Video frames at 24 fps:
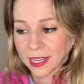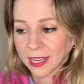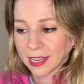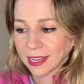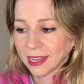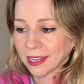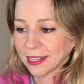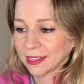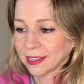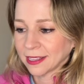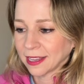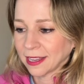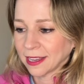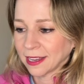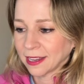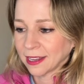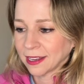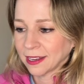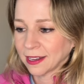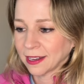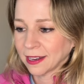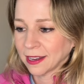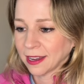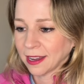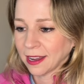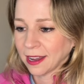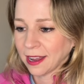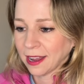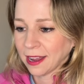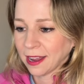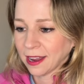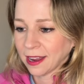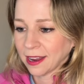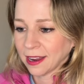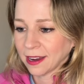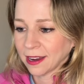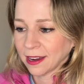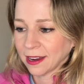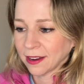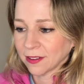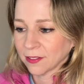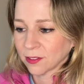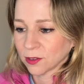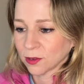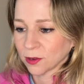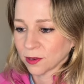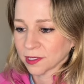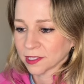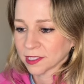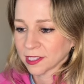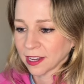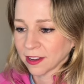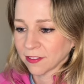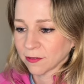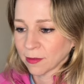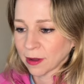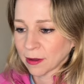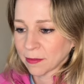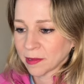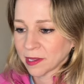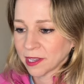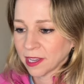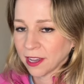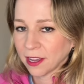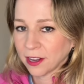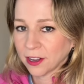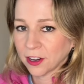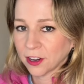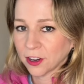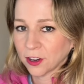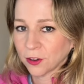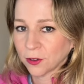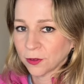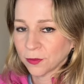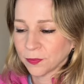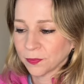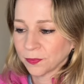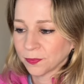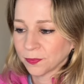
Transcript: And then I, of course, have my piano.